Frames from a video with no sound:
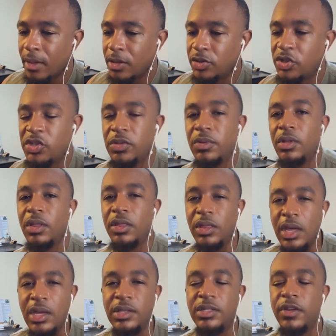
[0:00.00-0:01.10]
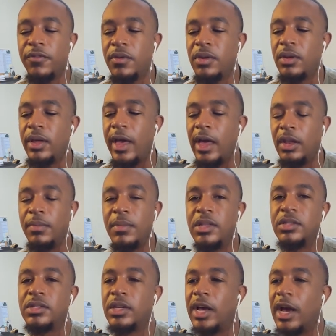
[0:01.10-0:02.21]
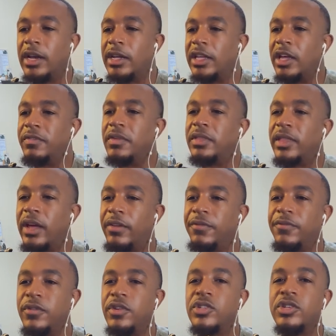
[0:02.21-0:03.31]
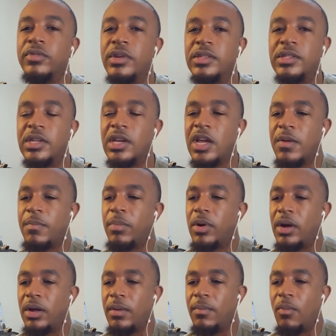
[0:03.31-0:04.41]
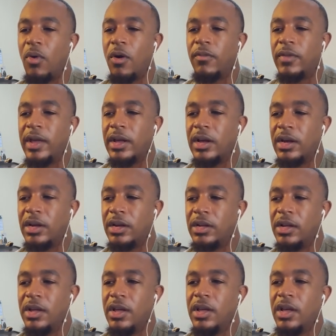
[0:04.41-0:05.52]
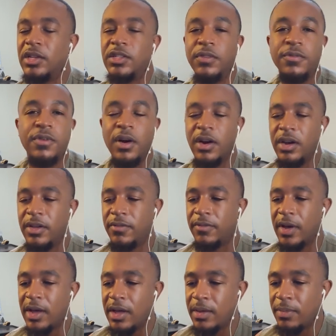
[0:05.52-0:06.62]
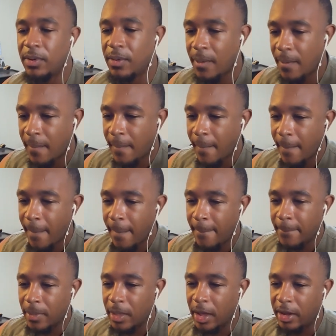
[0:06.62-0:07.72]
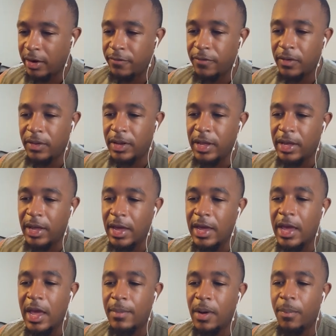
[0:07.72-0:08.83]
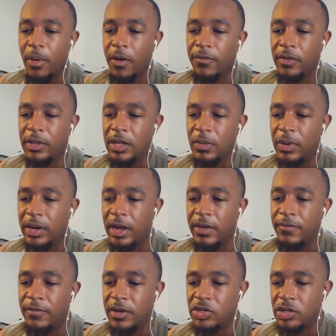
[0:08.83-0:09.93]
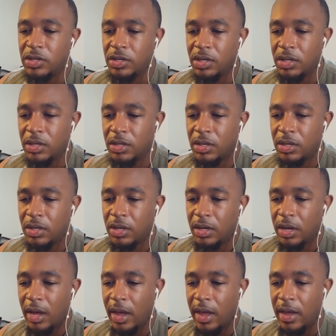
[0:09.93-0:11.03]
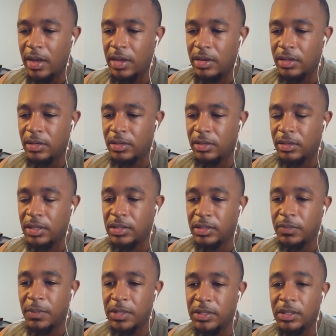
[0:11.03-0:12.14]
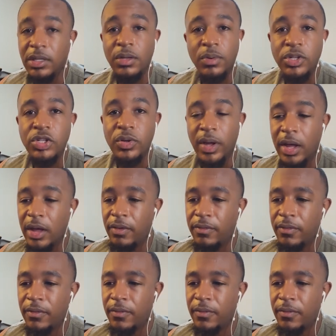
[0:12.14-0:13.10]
Just things, different elements to kind of give it that futuristic, but more of like a safari vibe. And I feel like it came out perfectly what I envisioned. And this is basically what you have.